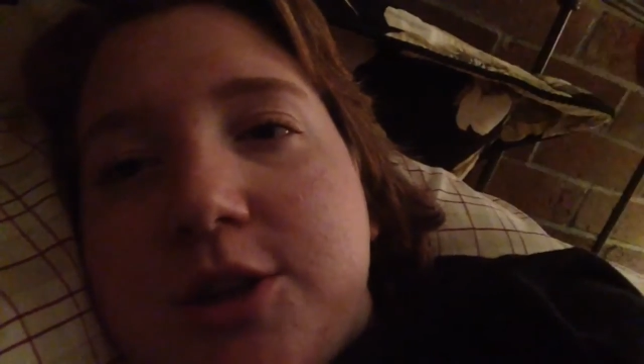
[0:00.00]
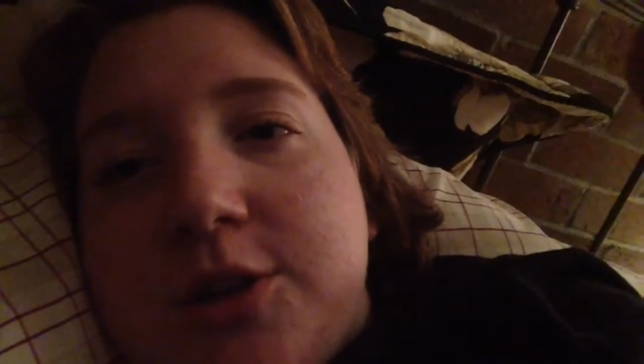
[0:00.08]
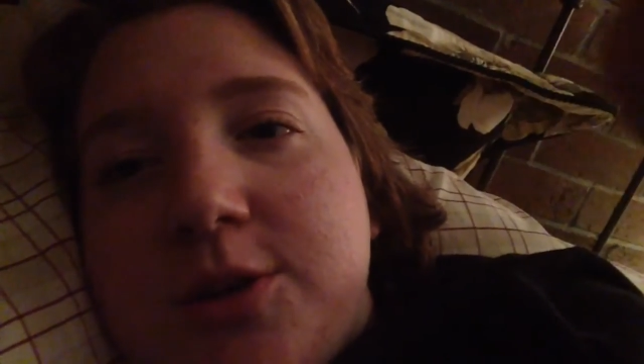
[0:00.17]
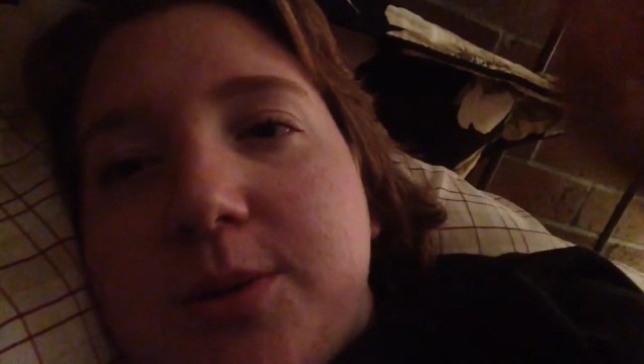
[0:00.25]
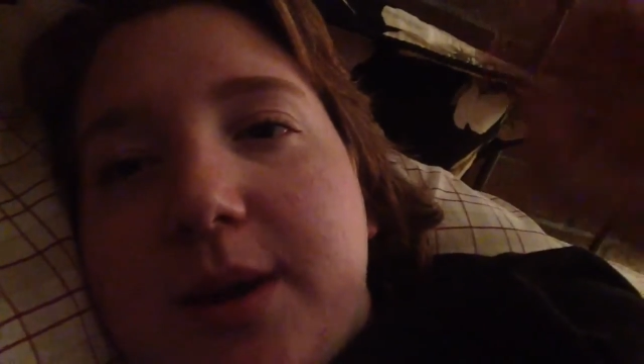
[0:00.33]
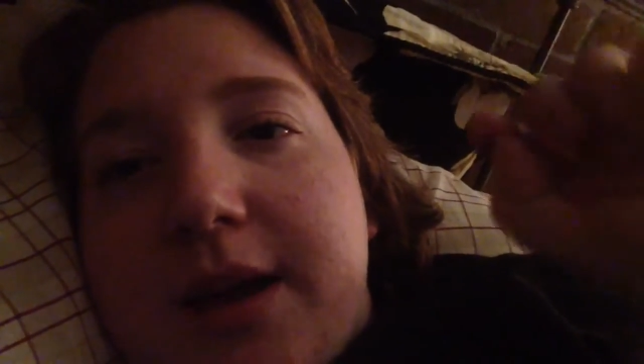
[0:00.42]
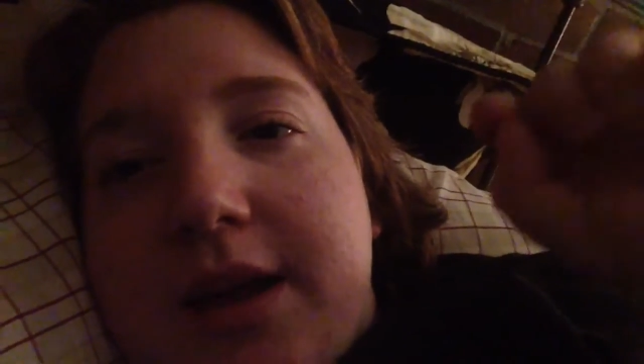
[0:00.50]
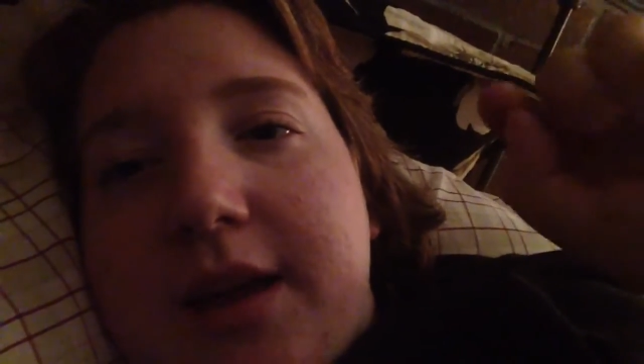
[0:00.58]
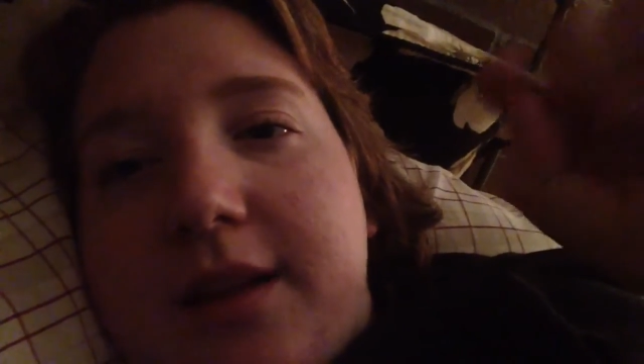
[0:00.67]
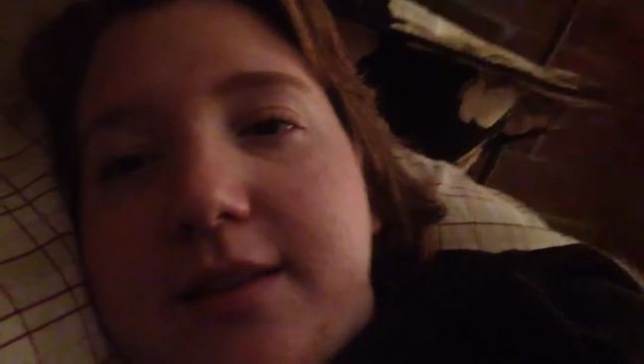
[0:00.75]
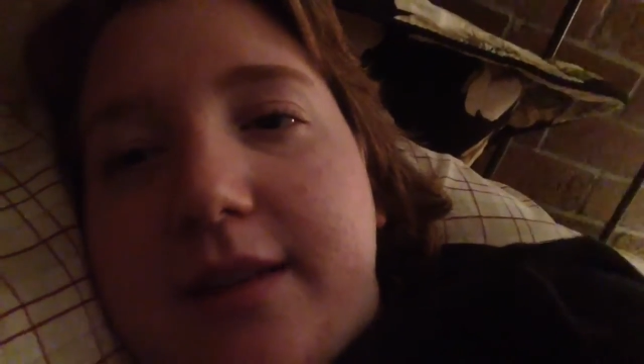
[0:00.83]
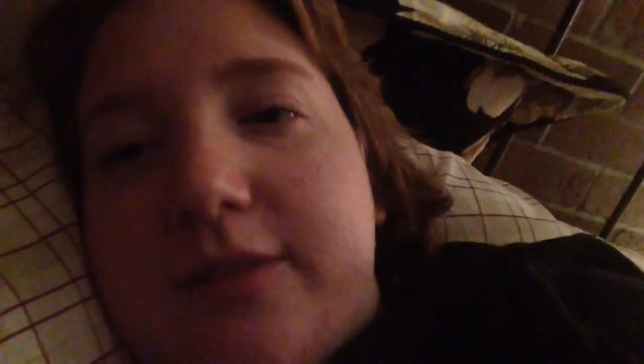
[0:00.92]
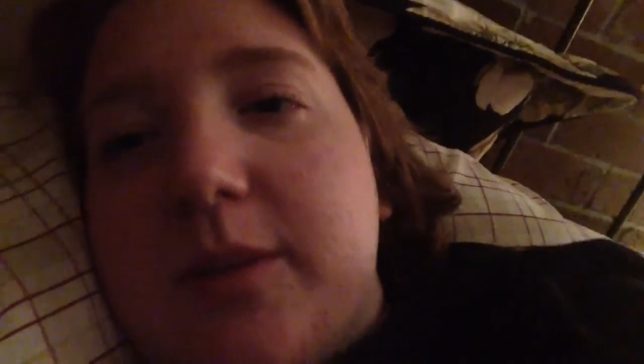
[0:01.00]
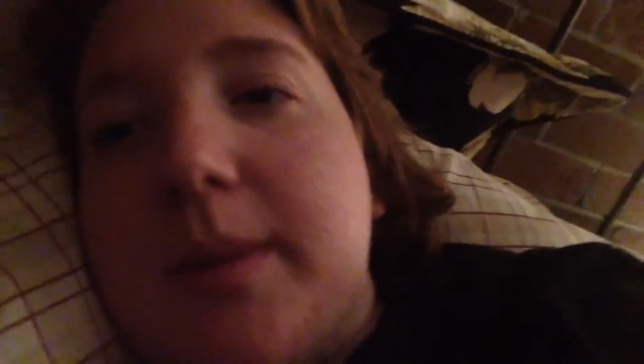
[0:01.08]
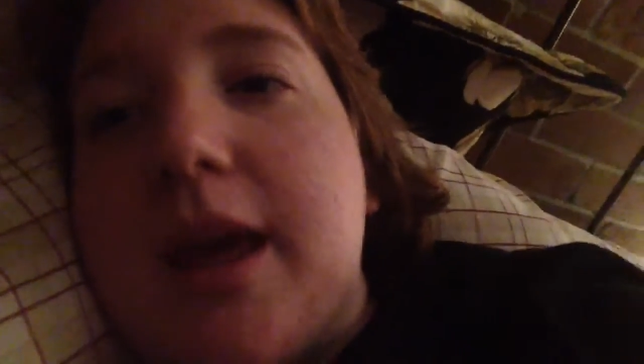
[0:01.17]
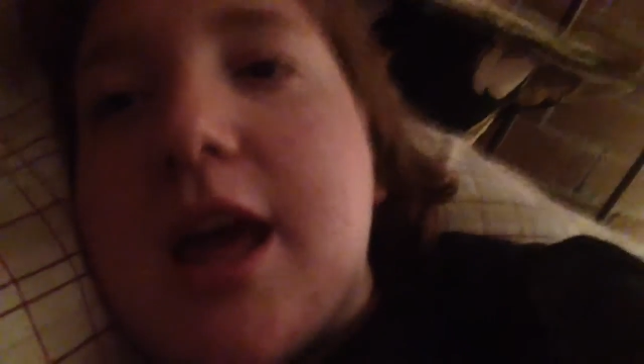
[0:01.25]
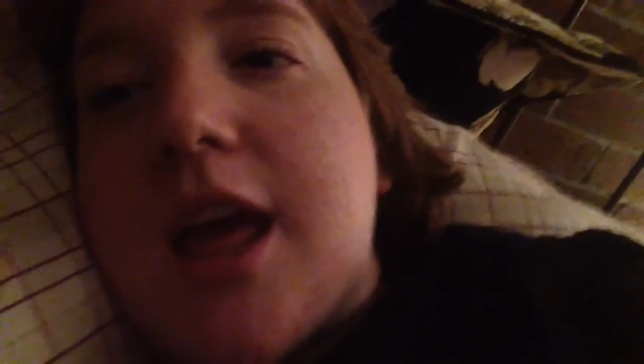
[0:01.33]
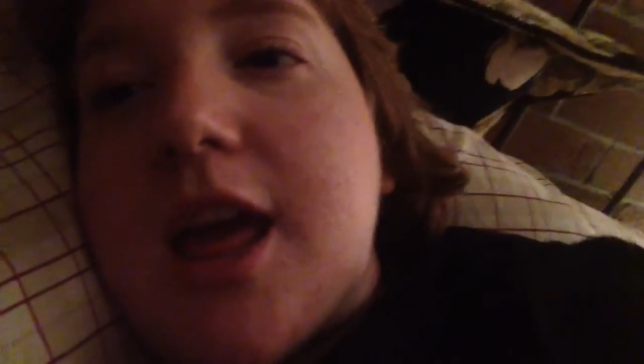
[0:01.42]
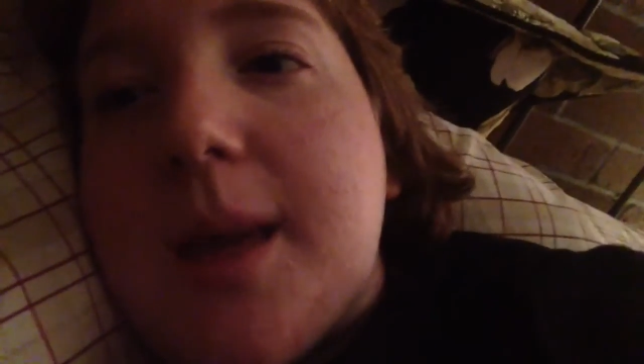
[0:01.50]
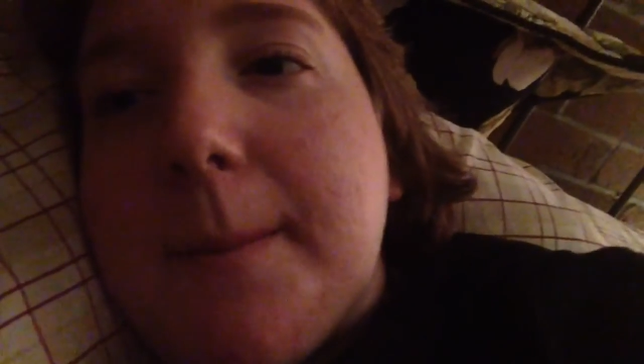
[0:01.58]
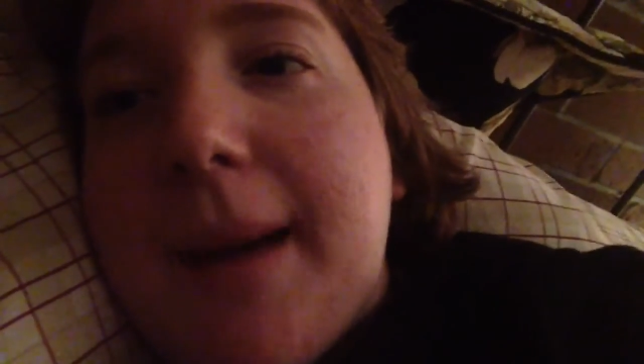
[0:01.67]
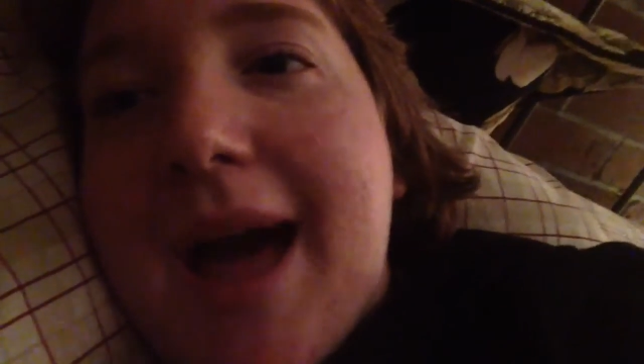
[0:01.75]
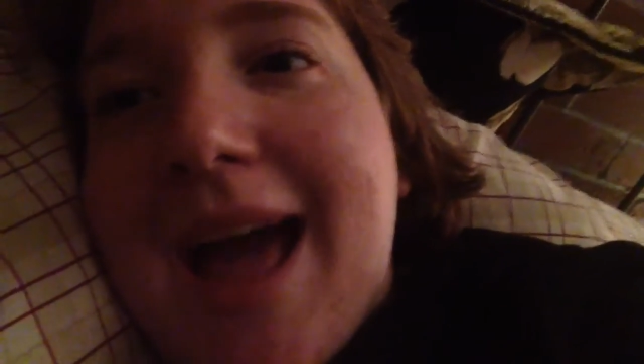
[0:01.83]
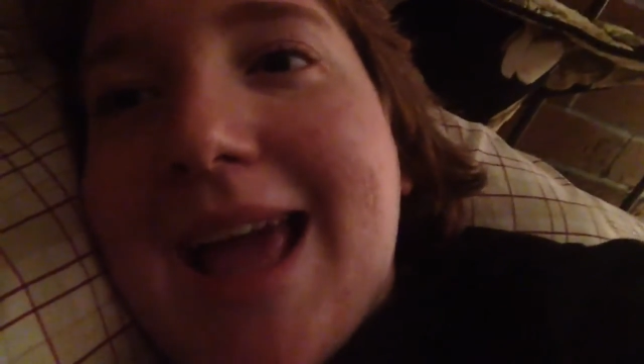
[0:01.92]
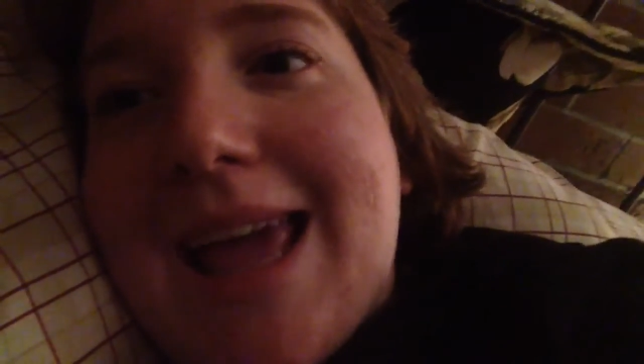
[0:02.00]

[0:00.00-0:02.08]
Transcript: you, and DFTBA. Bye!